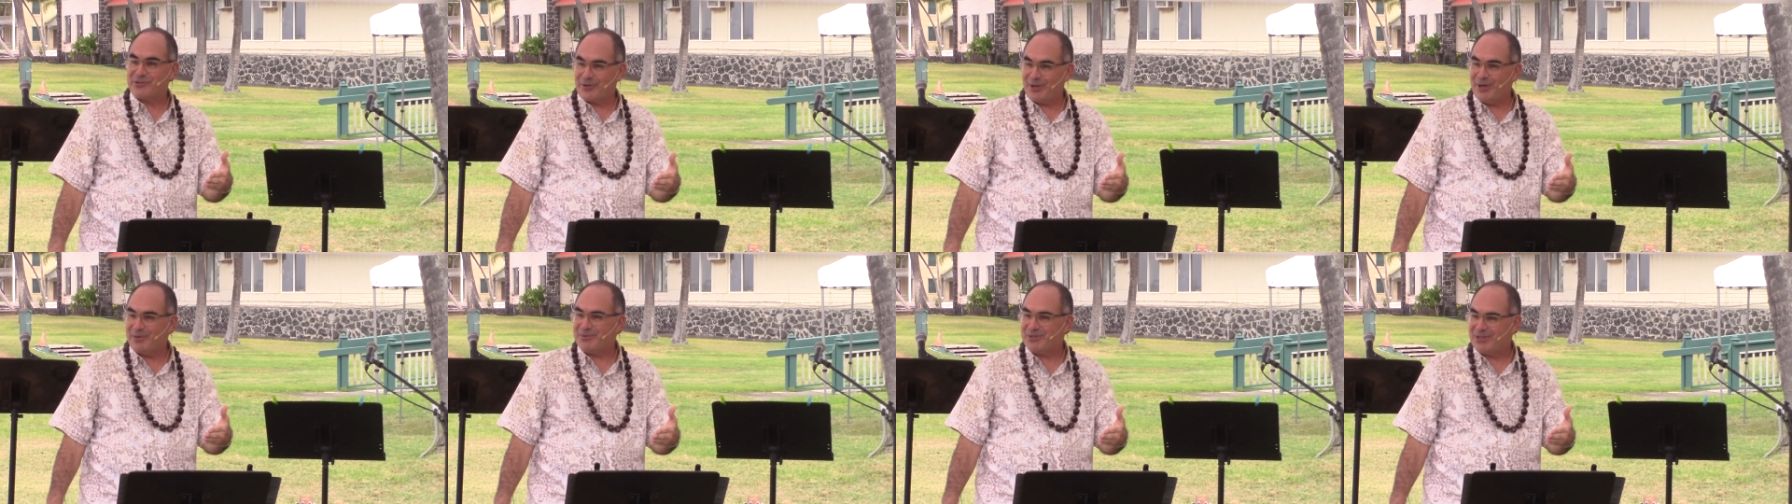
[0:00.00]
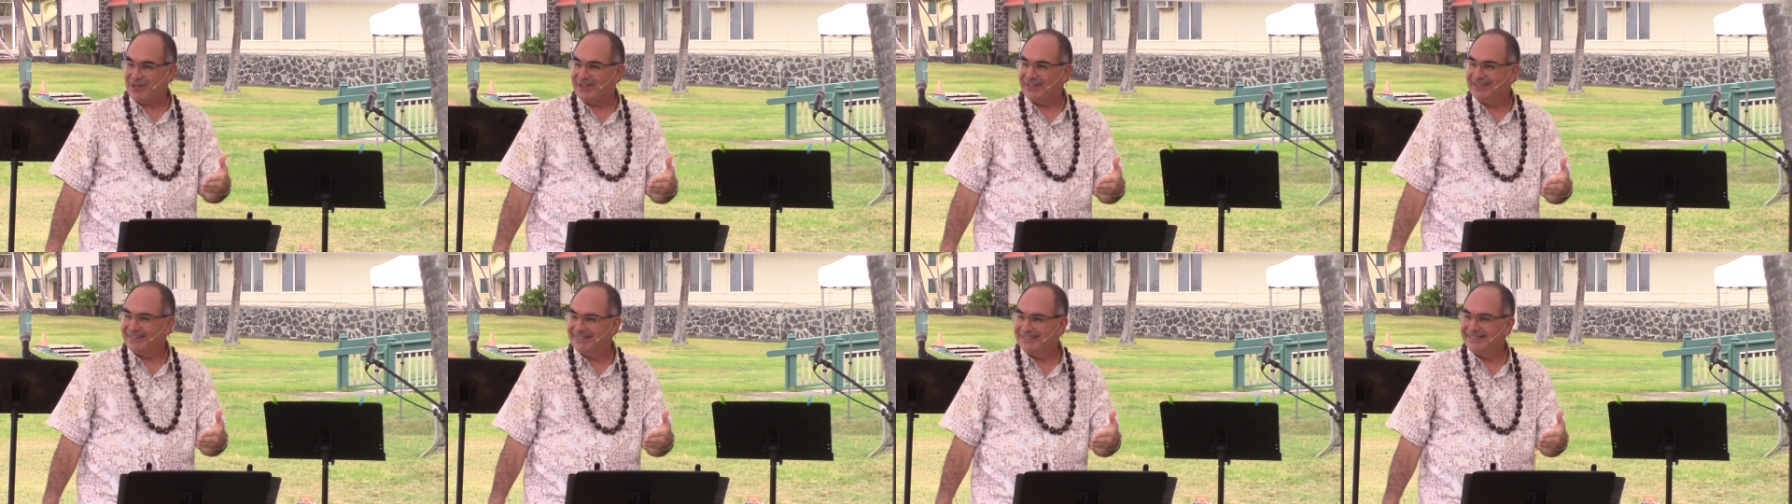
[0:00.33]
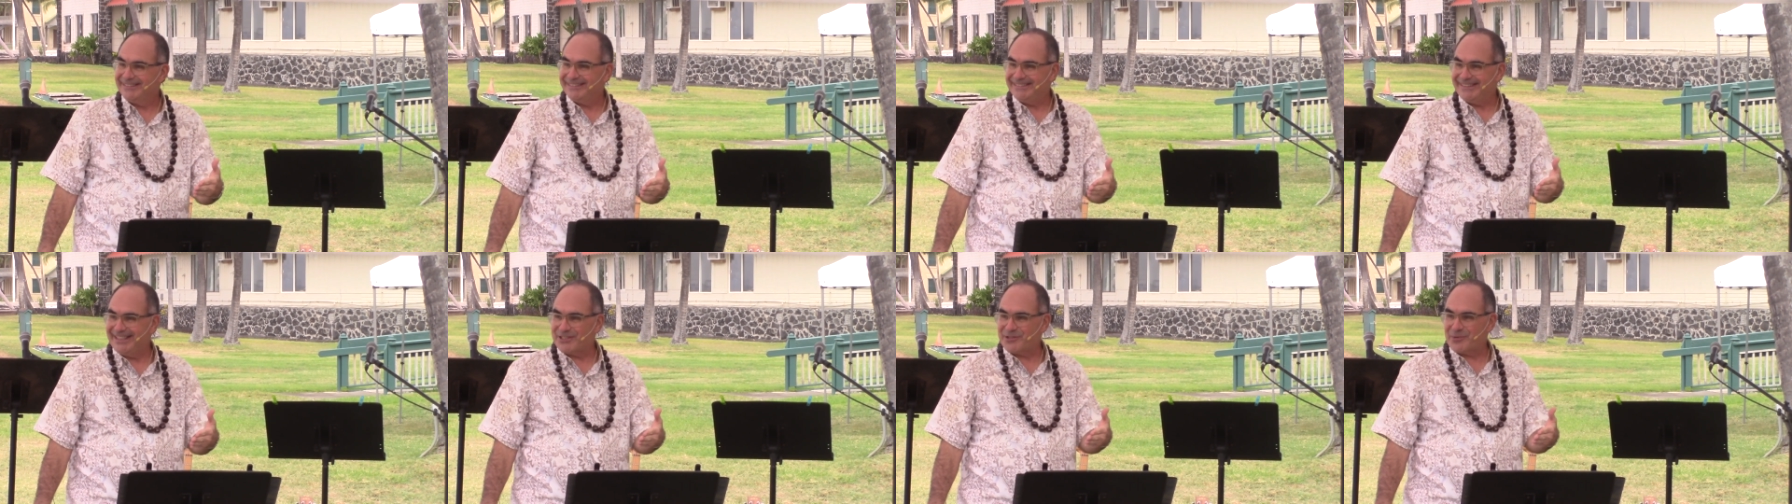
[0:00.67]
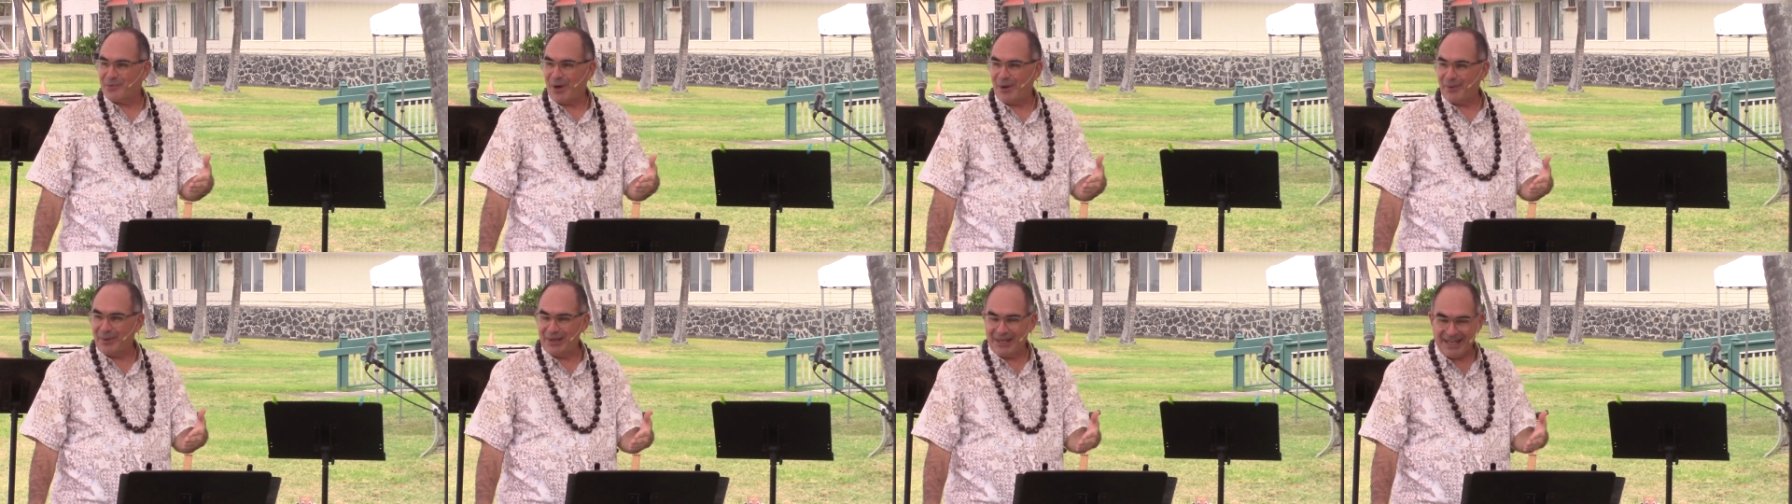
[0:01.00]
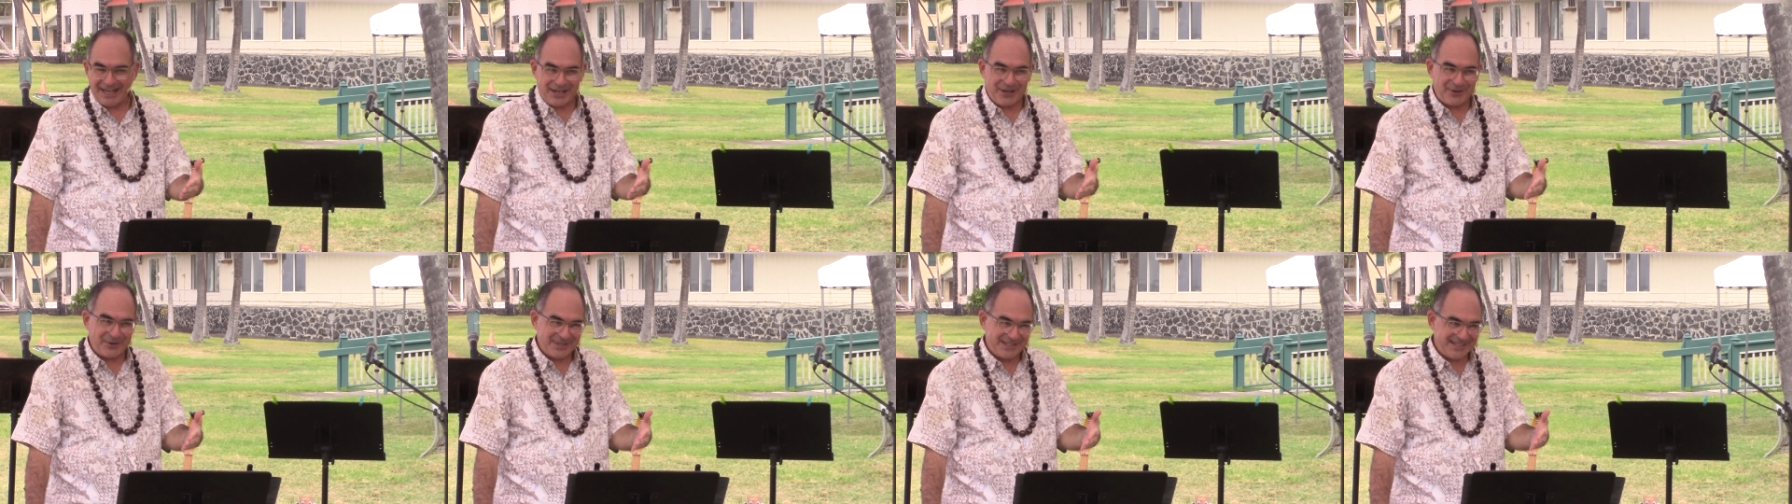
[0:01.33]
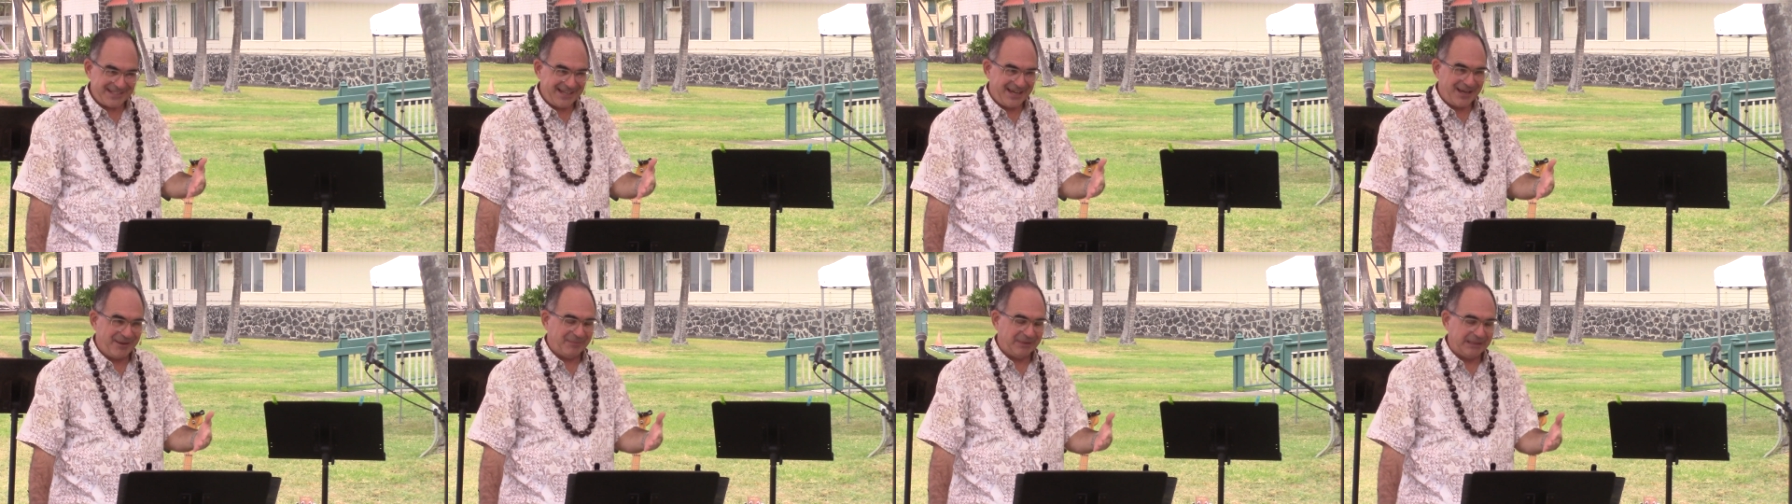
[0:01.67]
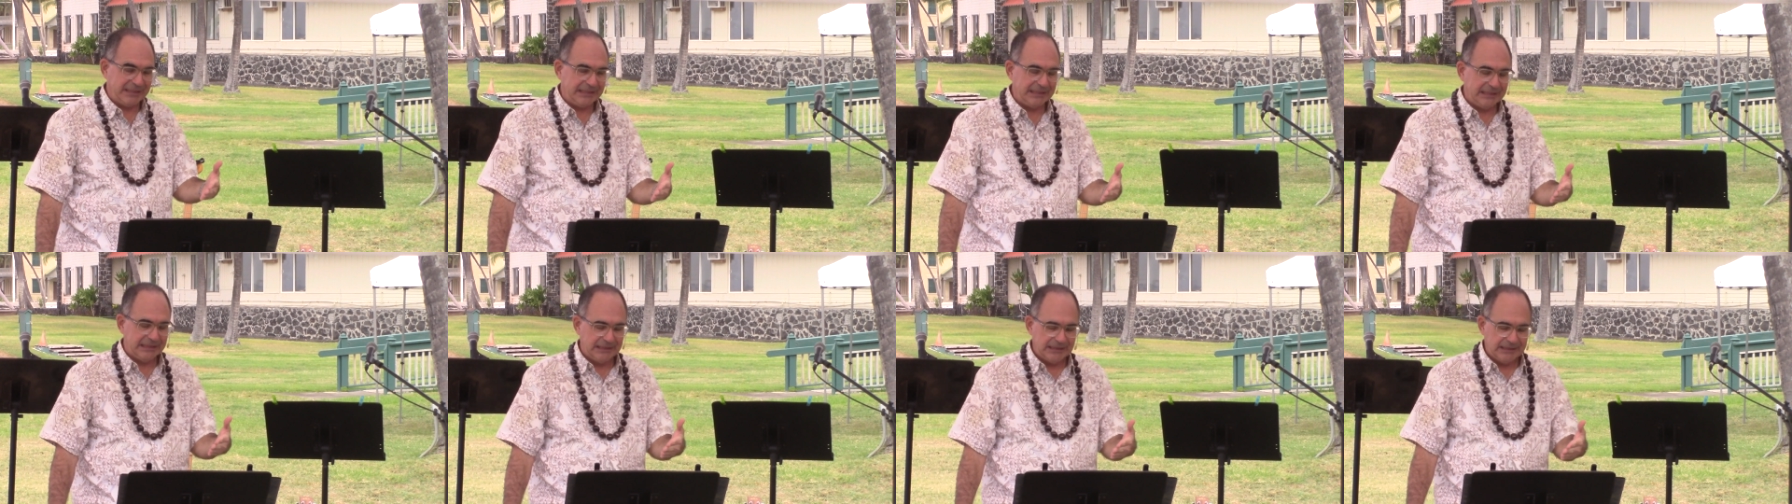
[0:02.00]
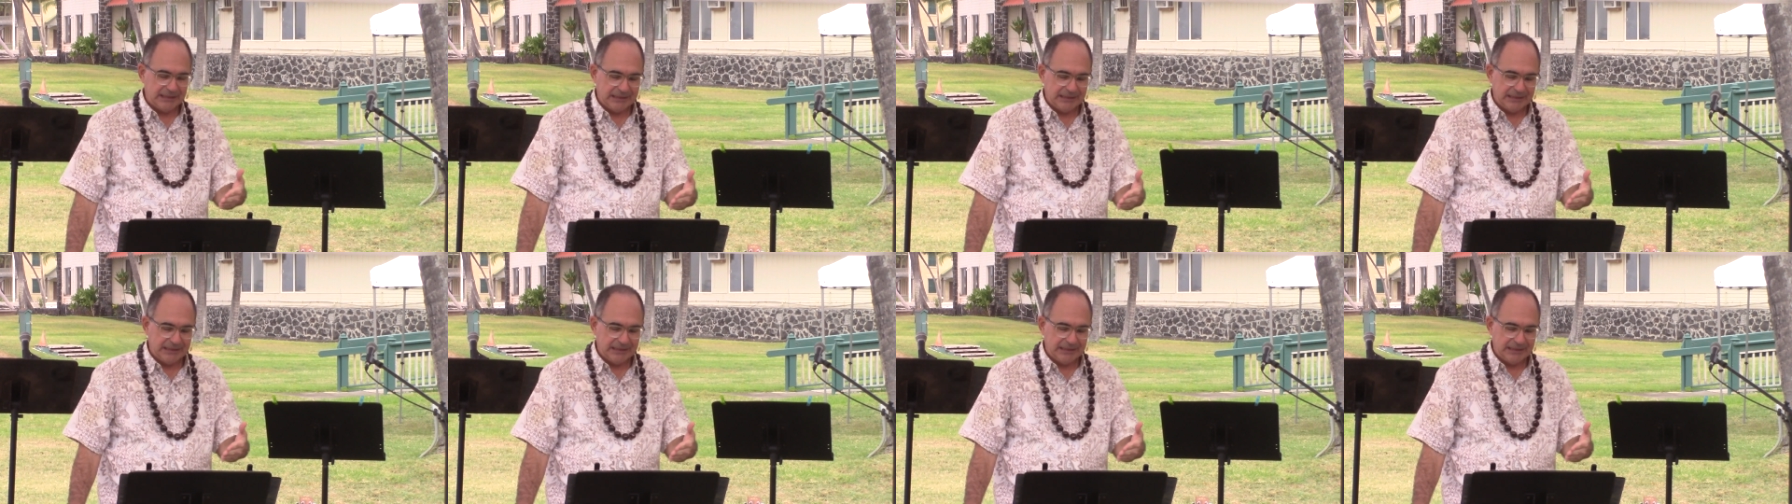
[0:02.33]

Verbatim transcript: Scripture. That's why we like Chris Tomlin.